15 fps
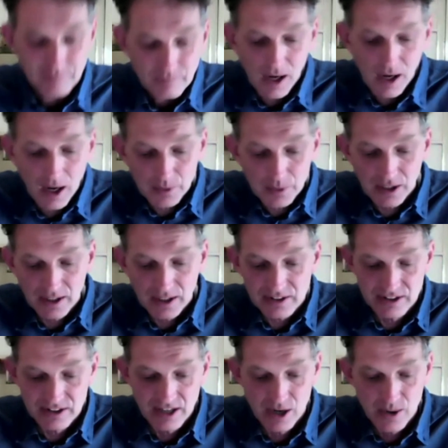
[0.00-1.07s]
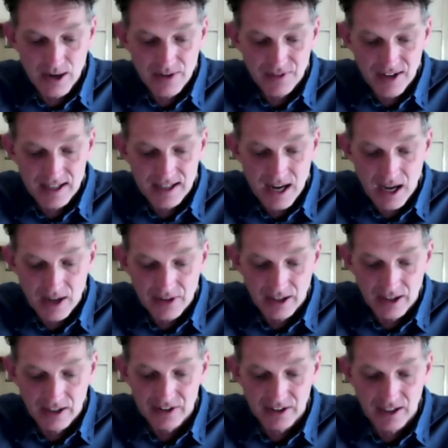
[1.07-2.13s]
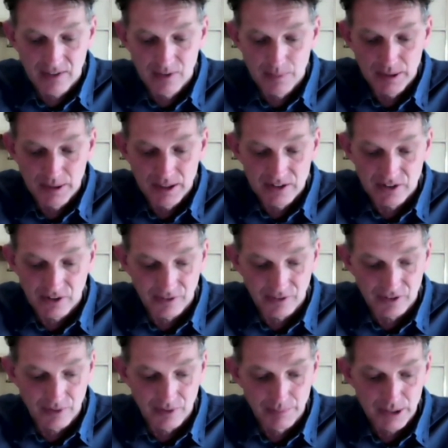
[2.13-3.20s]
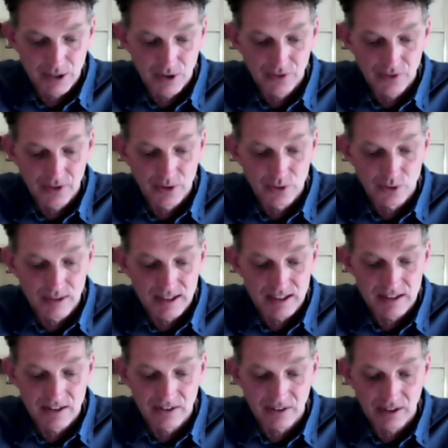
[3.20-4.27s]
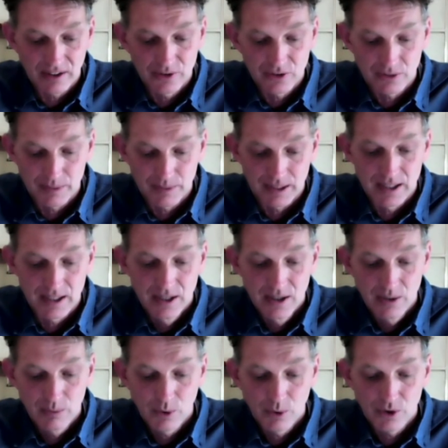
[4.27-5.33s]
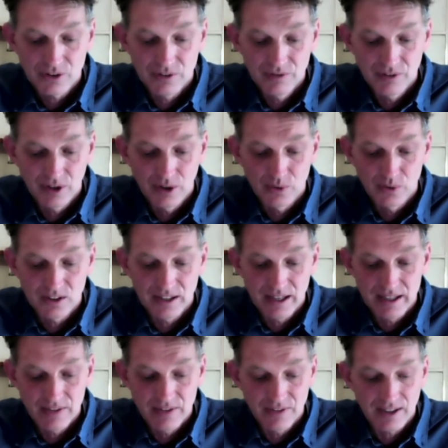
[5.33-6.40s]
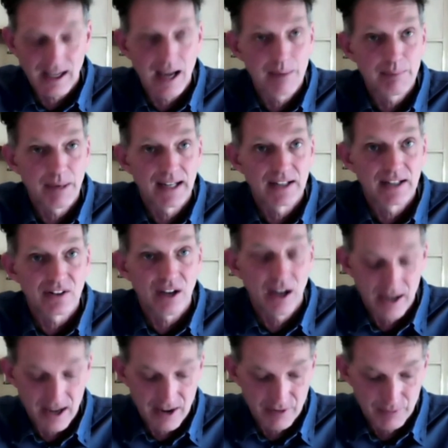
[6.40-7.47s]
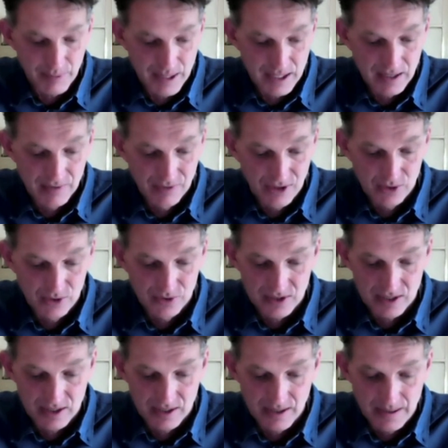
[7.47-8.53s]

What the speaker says: I would like to know if any other undercover police officer beyond those already disclosed to me was involved in any of the campaigns I have been involved in.